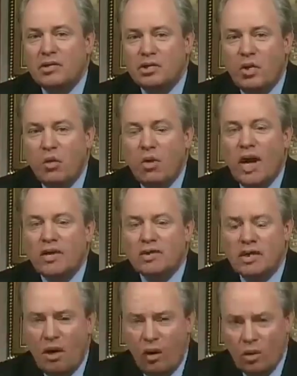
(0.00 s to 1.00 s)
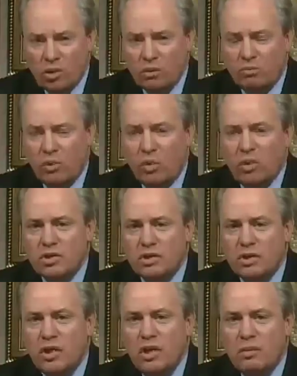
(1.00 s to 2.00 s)
So we're asking all our supporters
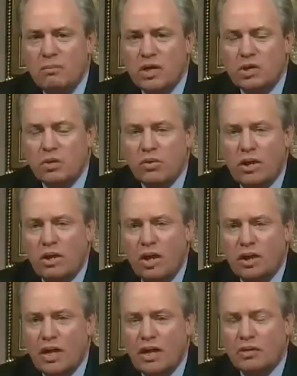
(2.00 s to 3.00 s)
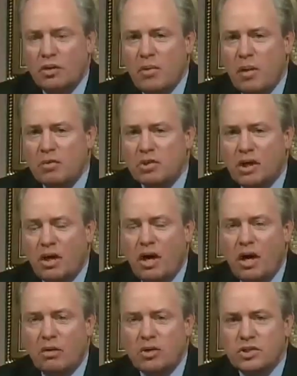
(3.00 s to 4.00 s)
to make sure they contact their members of
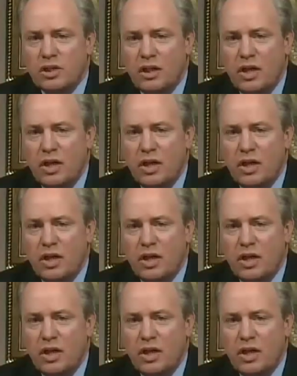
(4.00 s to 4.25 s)
Congress and,